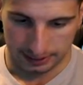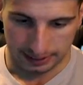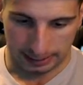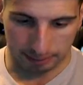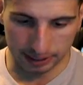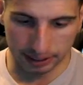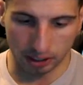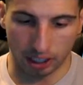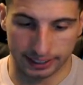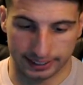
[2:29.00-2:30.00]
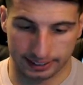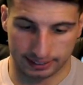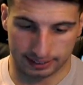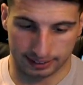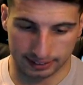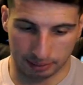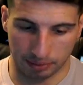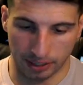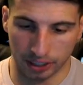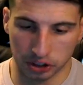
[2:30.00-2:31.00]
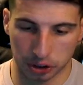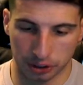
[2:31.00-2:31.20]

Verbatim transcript: I'm gonna lock it because I'm not sure